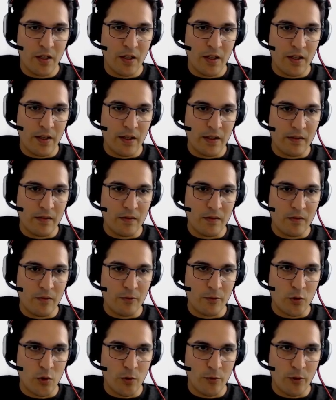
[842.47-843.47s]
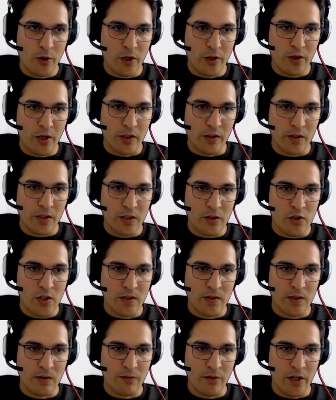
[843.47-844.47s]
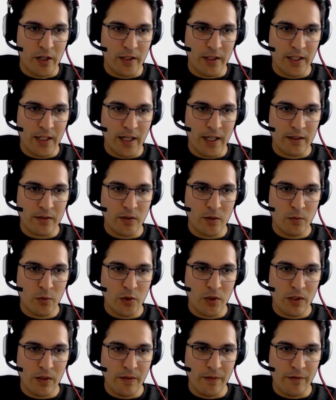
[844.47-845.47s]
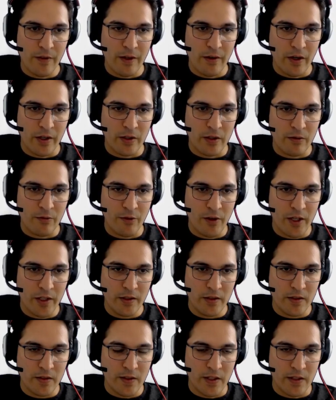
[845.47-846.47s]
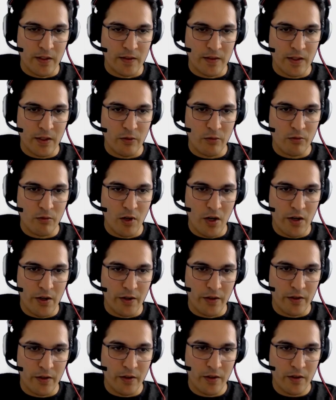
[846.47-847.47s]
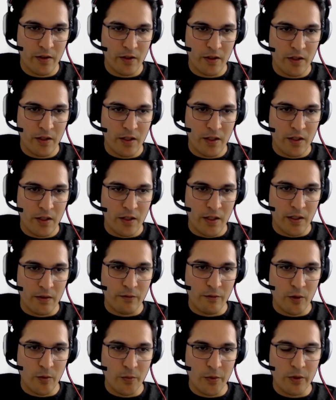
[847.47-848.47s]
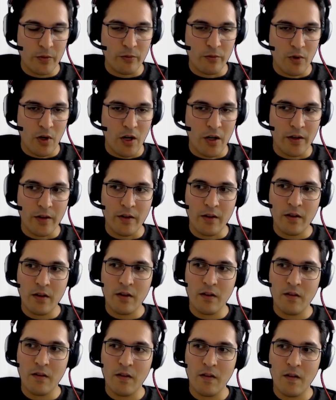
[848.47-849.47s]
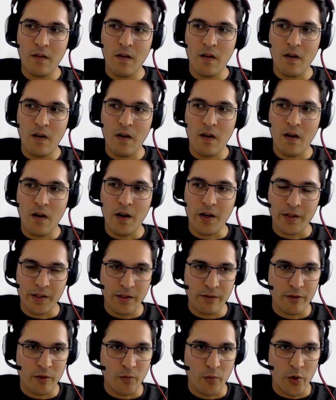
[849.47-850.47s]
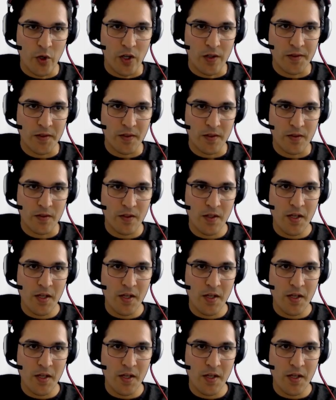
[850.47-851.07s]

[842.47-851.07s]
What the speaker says: And so far nothing, just defining an actor model. Then I define this and I say run, it will be run on a different process.